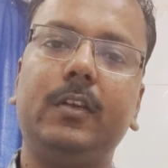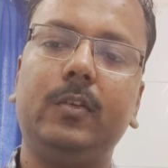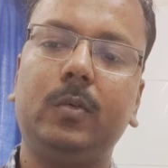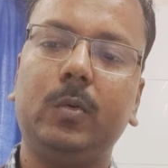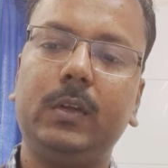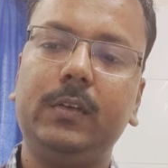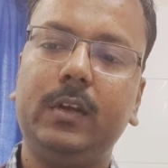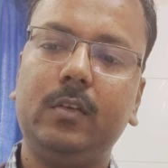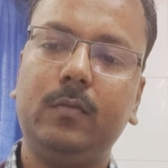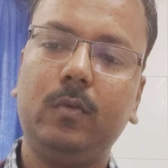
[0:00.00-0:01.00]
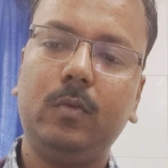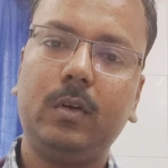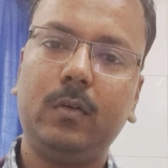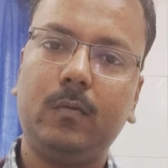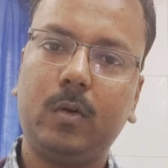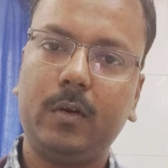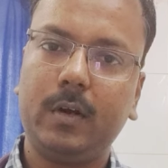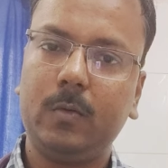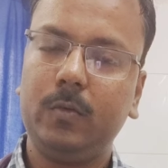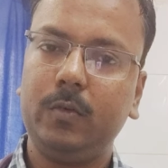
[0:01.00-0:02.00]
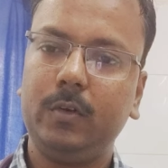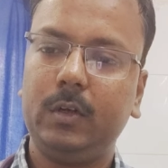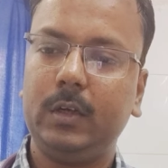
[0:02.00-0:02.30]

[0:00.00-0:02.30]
So these are the 4 ward rounds.